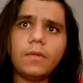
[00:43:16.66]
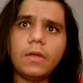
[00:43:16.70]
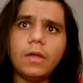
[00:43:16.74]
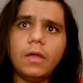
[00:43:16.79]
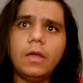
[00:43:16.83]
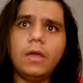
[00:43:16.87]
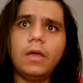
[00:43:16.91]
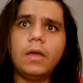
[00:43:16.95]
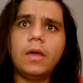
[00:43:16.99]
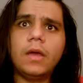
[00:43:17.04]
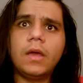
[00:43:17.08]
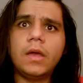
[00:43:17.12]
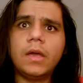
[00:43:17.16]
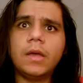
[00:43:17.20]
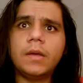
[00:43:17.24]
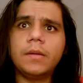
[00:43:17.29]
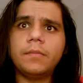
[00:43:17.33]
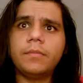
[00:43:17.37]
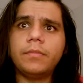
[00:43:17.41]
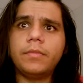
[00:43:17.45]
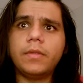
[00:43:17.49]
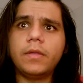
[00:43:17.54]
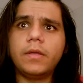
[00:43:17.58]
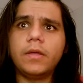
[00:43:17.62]

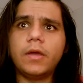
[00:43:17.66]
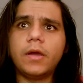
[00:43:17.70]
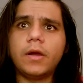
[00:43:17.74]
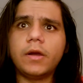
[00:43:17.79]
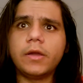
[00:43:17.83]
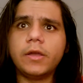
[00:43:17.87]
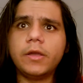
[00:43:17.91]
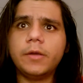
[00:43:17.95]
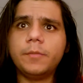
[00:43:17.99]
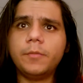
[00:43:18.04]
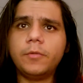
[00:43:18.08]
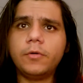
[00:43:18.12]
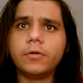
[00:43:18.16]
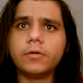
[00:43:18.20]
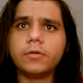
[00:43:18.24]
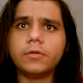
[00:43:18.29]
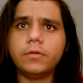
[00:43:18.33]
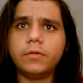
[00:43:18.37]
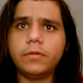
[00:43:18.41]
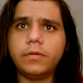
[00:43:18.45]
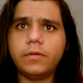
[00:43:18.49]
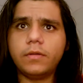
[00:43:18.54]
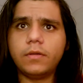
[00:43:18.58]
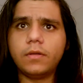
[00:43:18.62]
um, The Young
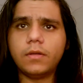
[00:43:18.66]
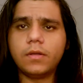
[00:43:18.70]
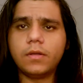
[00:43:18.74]
Immortals.